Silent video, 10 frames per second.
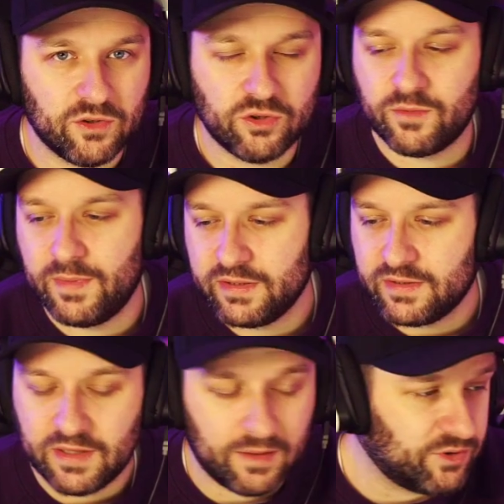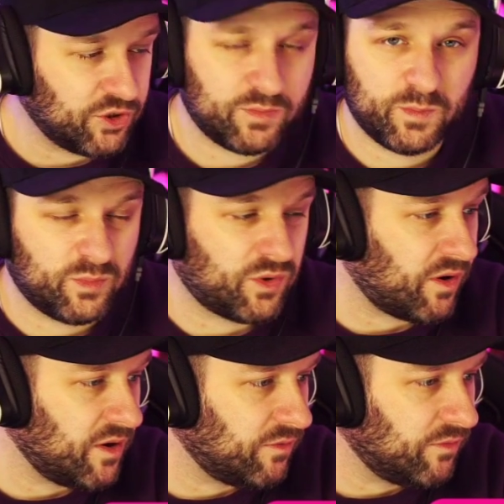100 million. I'm just
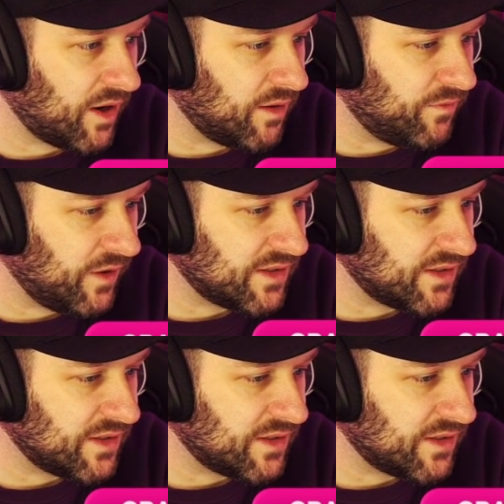throwing random figures